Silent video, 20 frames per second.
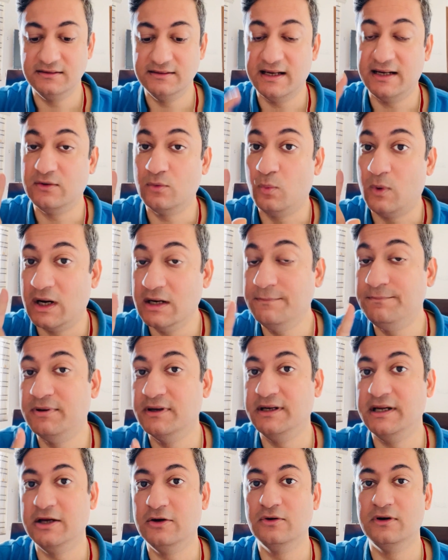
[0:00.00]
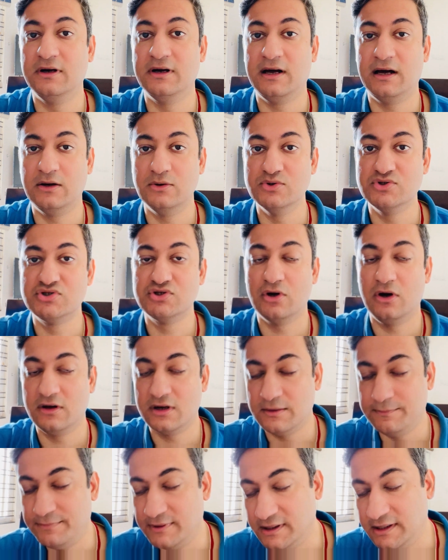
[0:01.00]
that one particular house or
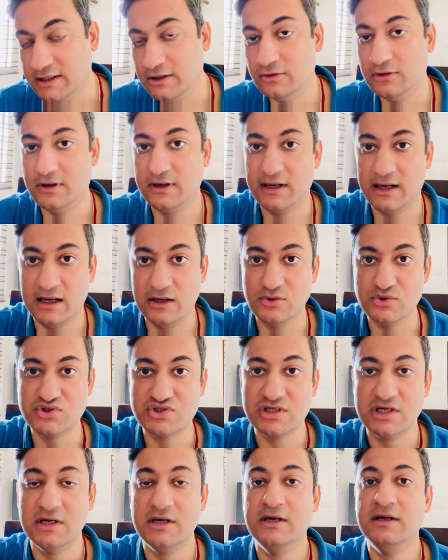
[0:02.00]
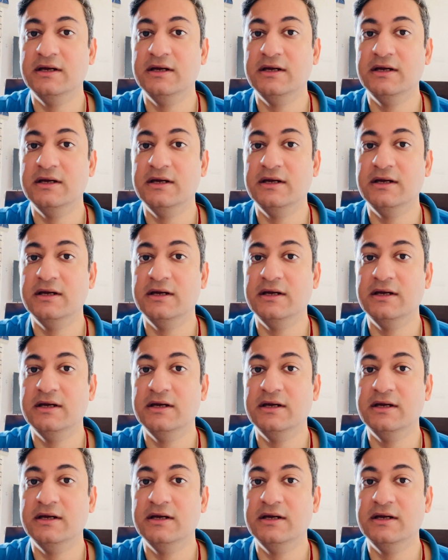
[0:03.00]
a particular house